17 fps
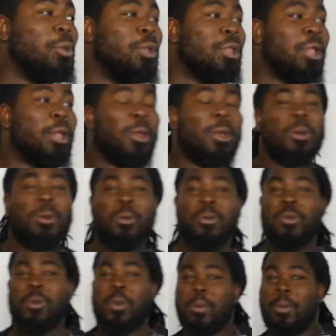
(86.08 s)
you know,
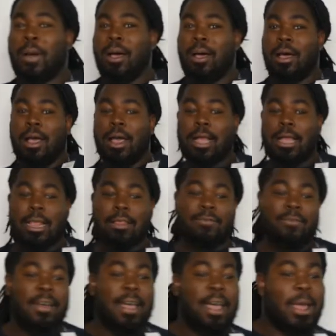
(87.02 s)
to a park, let's
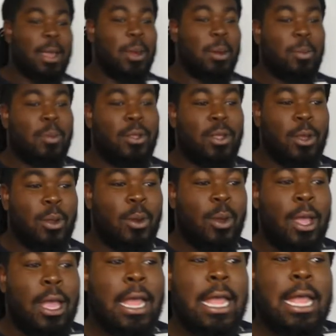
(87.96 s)
vibe, you
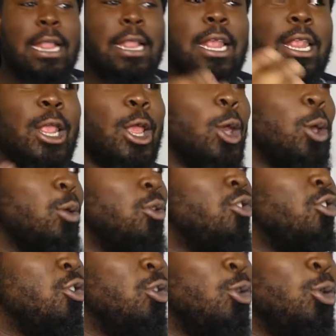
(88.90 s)
know. Let's go
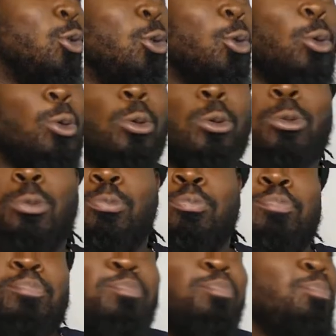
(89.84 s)

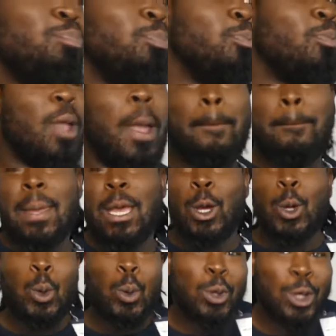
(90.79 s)
to a
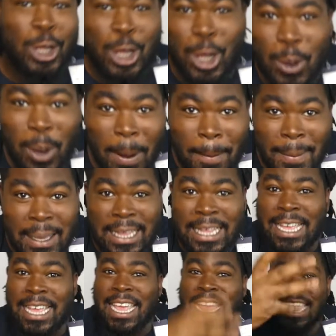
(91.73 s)
meal, you know what I
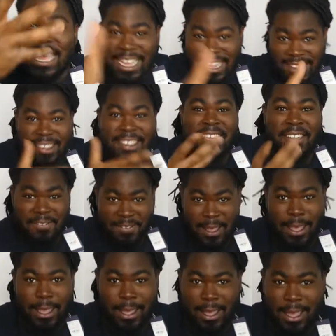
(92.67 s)
mean? It's
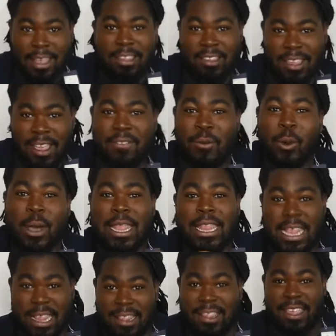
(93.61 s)
giving what
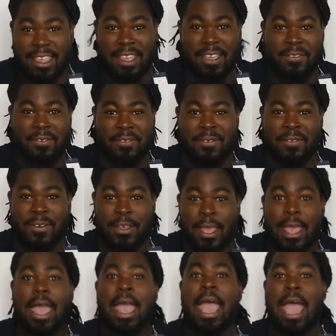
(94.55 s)
it needs to give,
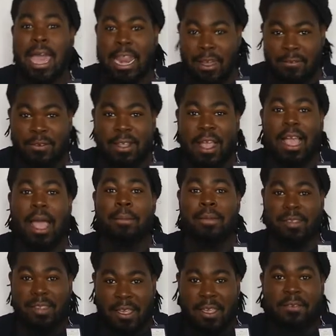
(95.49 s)
and I feel like I'm
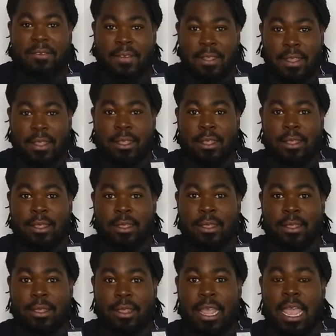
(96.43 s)
serving
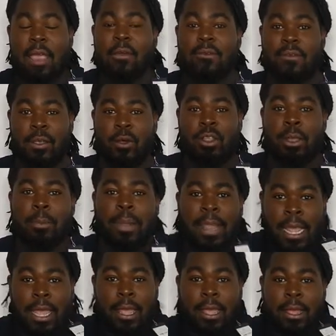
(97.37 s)
everything on the
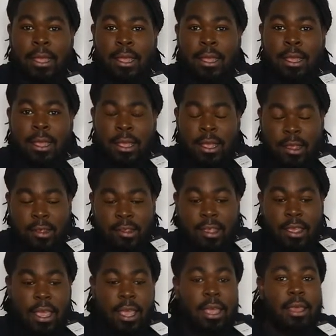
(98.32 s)
plate.
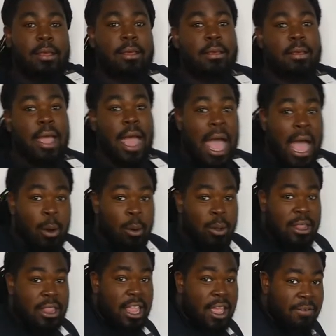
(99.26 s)
So yeah, I
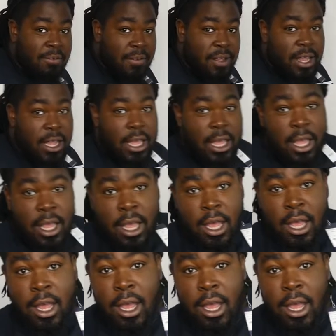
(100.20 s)
would definitely